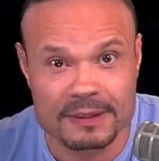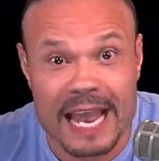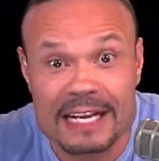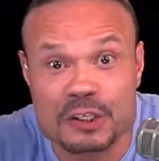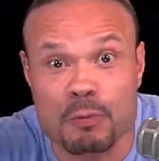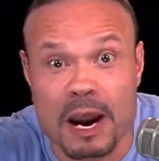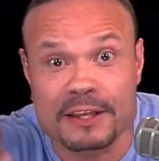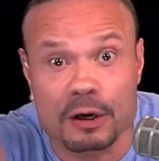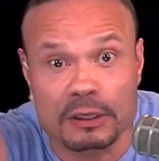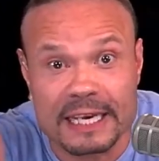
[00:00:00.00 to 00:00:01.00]
That's why
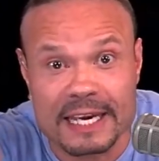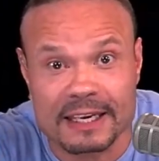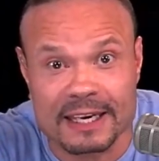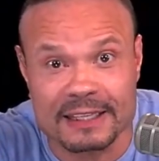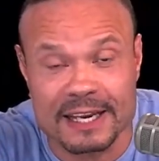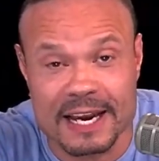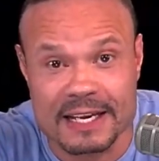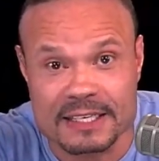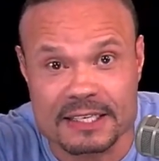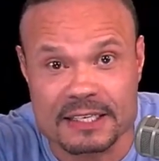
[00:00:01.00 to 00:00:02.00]
they're leaking
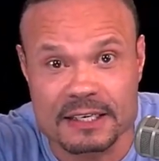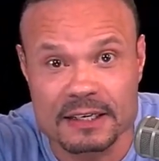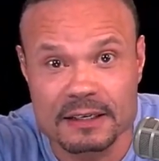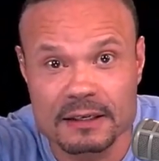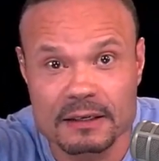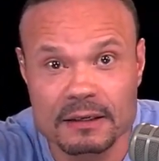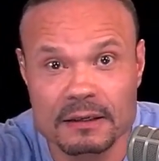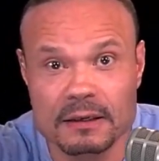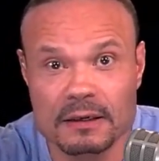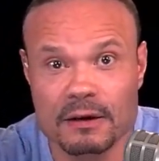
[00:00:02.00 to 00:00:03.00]
this.
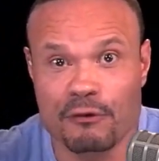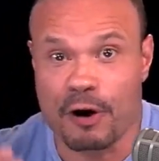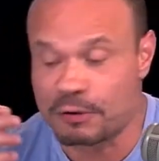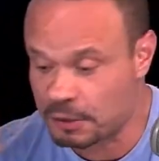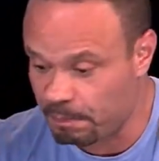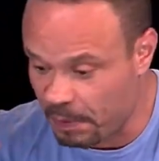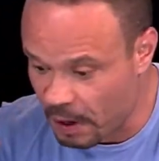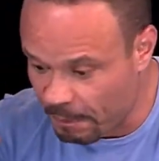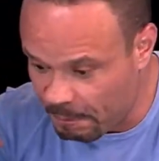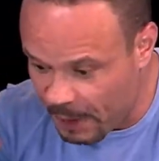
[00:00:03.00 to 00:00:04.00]
Folks,
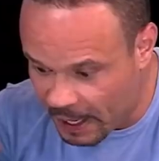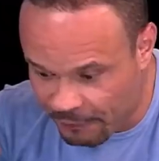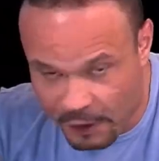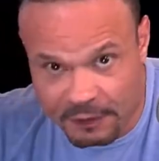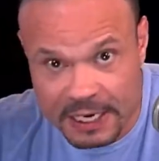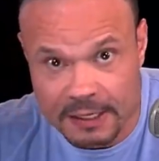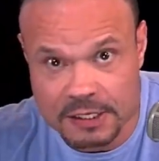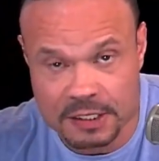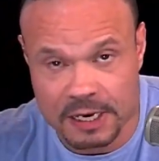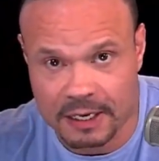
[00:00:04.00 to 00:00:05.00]
if I can
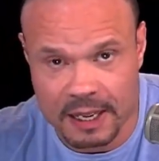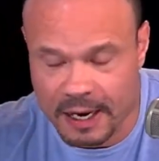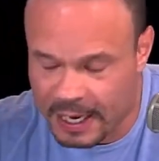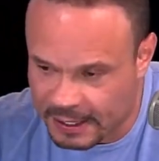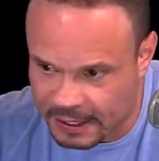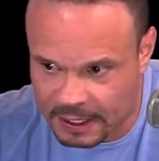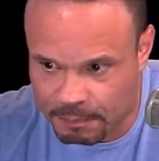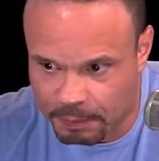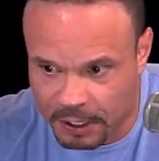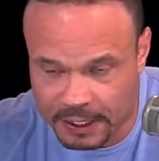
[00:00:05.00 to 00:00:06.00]
just, again, I hate to
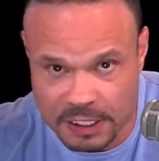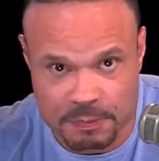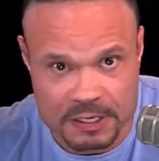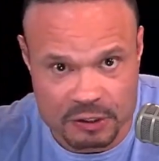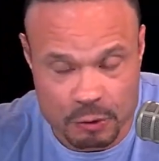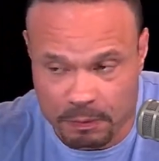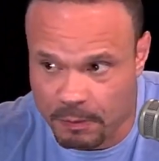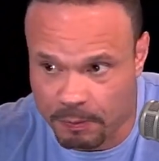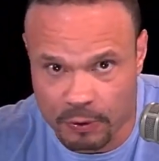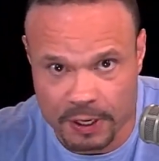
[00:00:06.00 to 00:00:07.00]
keep plugging this, but it's super
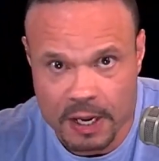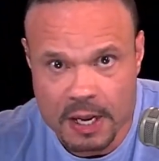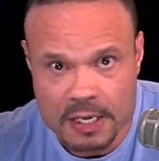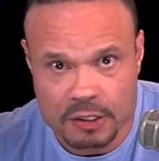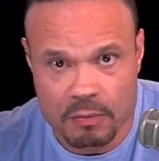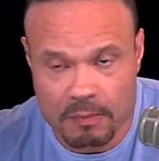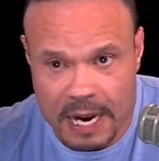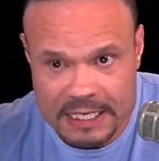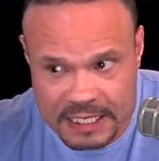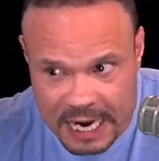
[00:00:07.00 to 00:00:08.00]
important. So
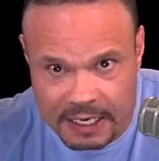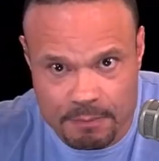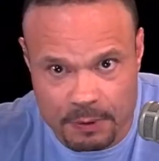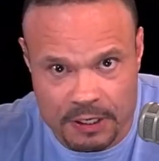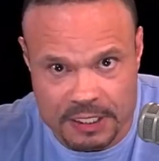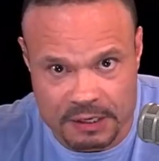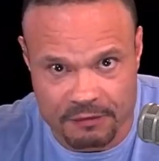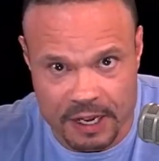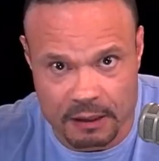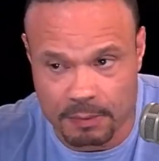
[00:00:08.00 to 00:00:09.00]
my second book is
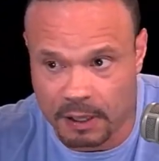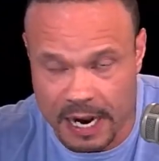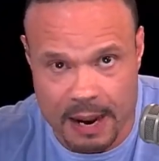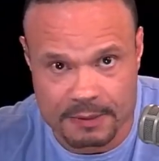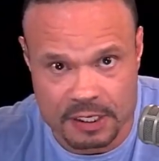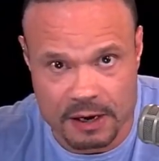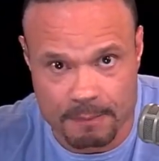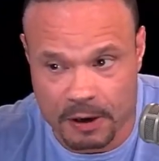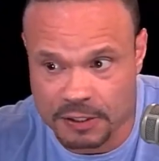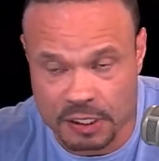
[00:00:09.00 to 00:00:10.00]
available on Amazon and
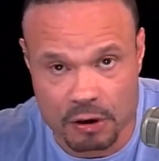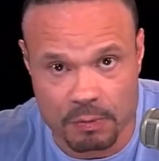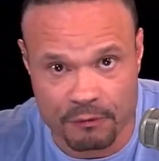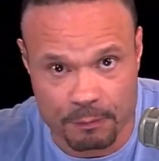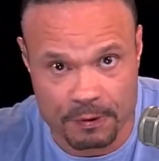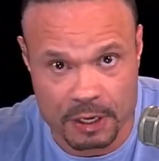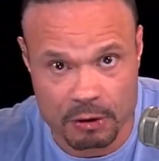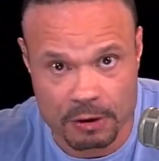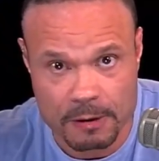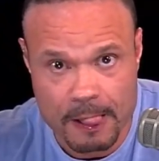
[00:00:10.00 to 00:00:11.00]
Barnes & Noble for
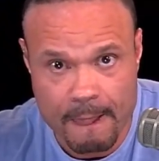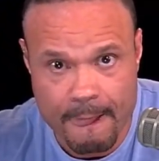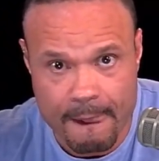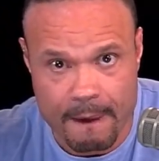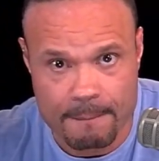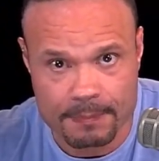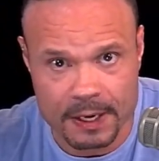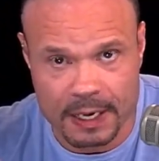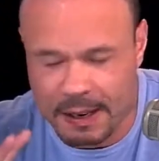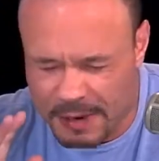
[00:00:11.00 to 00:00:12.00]
pre-order.
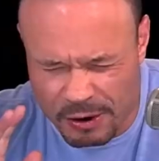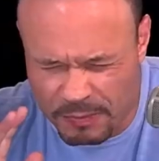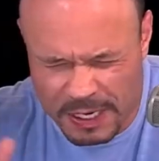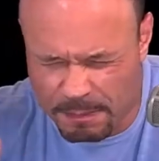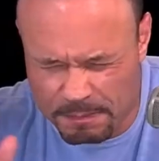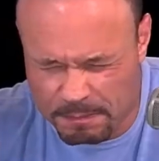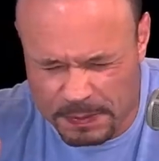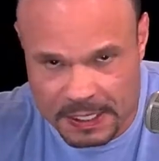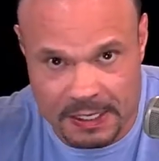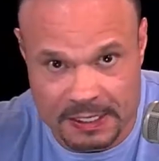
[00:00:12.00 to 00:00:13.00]
Again, I don't mean to
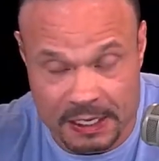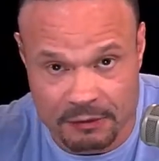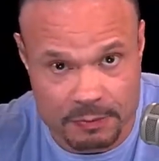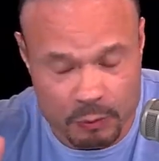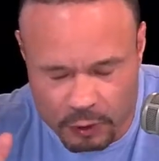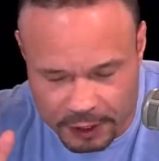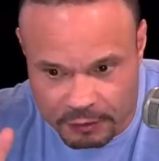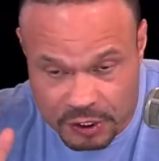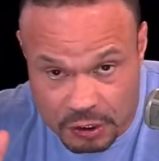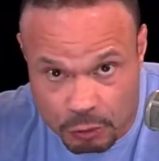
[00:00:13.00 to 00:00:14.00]
beat you to death. I've been working
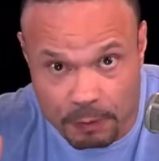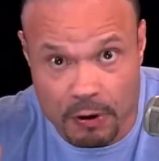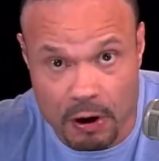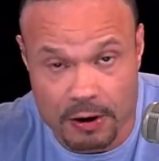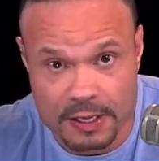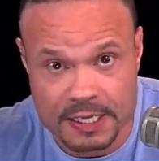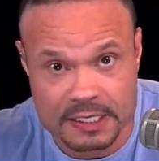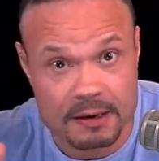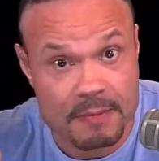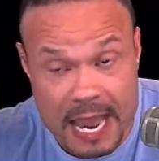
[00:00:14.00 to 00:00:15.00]
super hard on this,
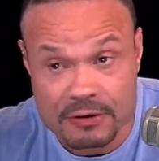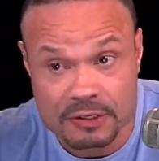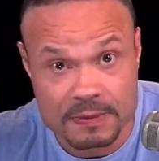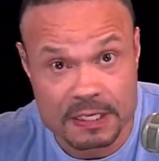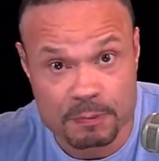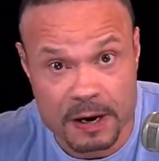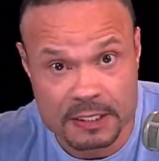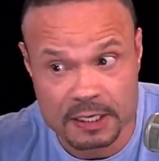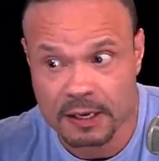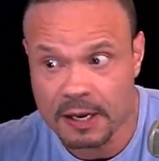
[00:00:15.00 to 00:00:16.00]
and it matters to me, this
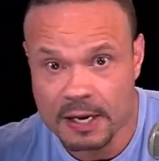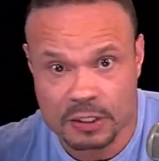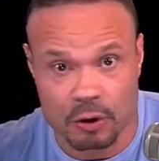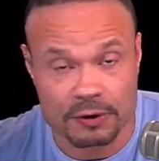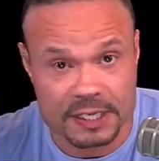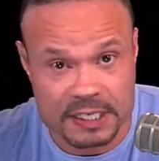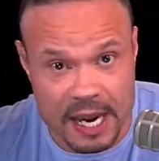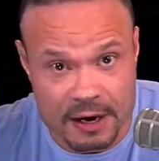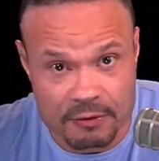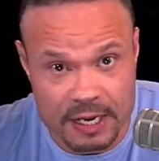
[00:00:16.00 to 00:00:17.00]
project. It's called
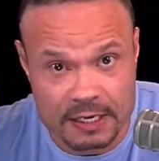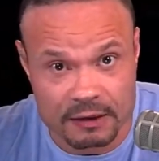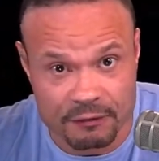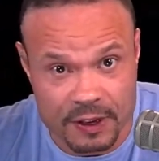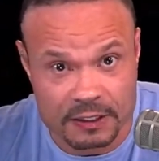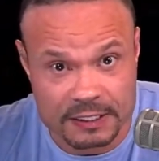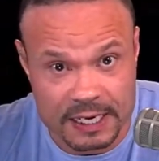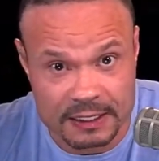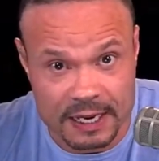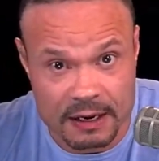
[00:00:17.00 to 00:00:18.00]
Exonerated, the failed
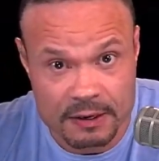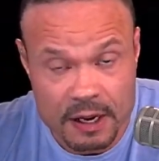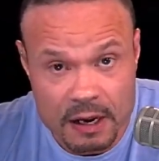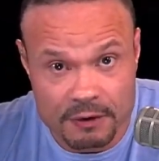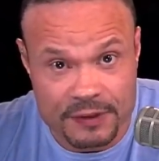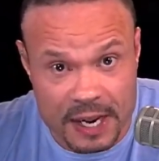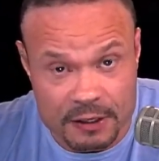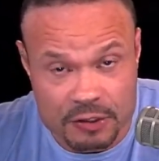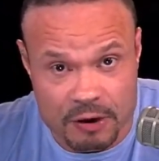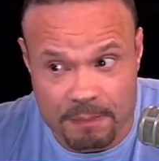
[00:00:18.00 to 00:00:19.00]
takedown of
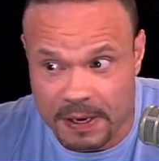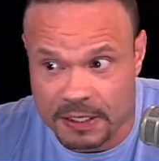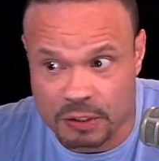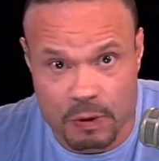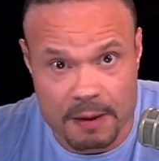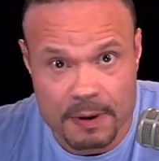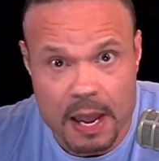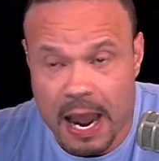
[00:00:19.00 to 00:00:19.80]
Donald Trump by the swamp.